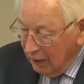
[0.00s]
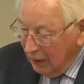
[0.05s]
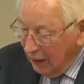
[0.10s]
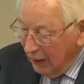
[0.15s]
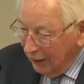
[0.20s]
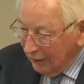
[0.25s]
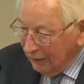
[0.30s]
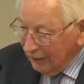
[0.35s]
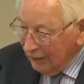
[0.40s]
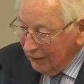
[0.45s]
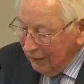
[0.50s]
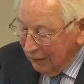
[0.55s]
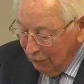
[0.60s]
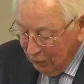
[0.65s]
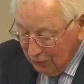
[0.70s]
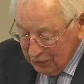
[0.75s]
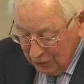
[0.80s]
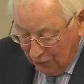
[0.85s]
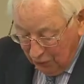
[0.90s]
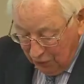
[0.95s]
Hutley
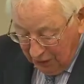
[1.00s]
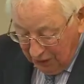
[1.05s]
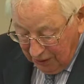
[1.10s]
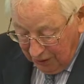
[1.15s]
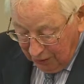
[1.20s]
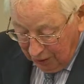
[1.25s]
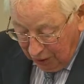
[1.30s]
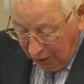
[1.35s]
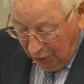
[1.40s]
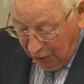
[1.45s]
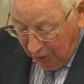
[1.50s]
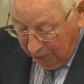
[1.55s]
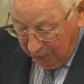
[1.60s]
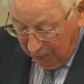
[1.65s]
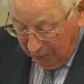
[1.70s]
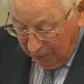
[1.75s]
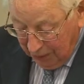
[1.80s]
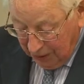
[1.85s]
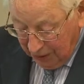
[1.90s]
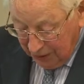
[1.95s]
was quite
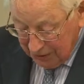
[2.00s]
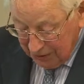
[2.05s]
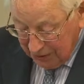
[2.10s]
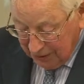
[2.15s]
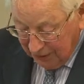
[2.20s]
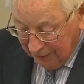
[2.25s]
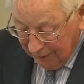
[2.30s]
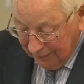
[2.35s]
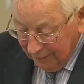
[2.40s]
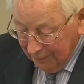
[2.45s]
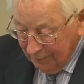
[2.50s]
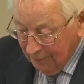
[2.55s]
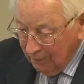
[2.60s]
uncompromising.